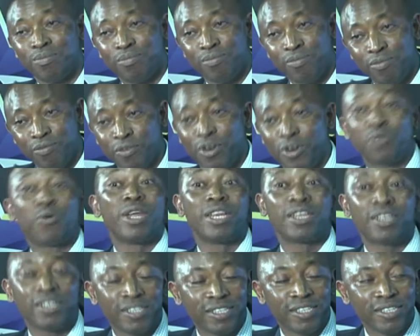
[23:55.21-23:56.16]

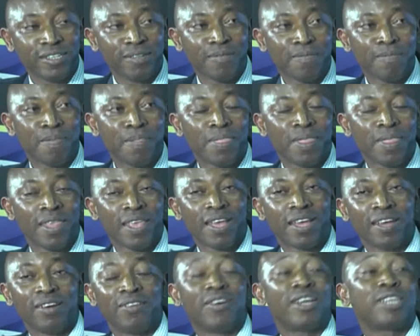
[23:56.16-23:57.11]
frequently
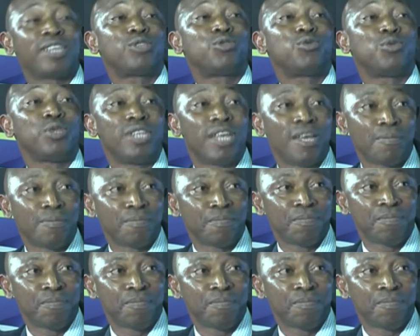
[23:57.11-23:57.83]
rests with them.